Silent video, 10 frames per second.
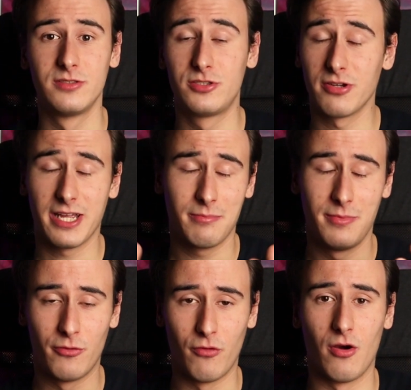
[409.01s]
Don't get
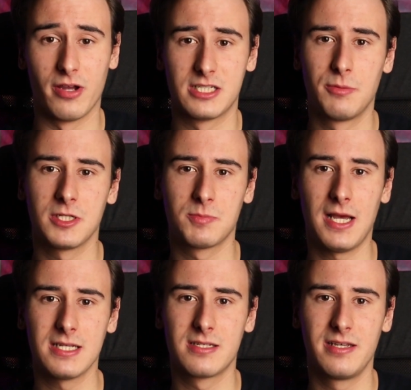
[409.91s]
me wrong, C++
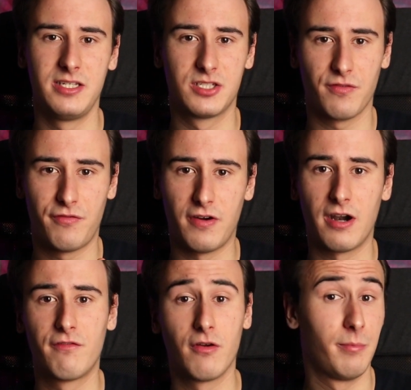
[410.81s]
is
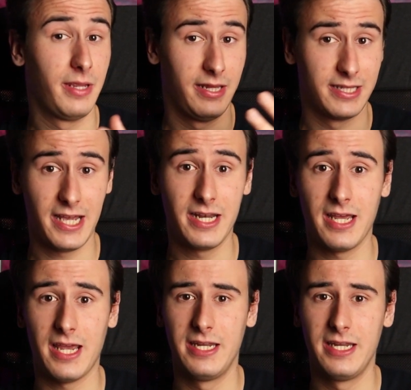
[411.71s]
far from being dead,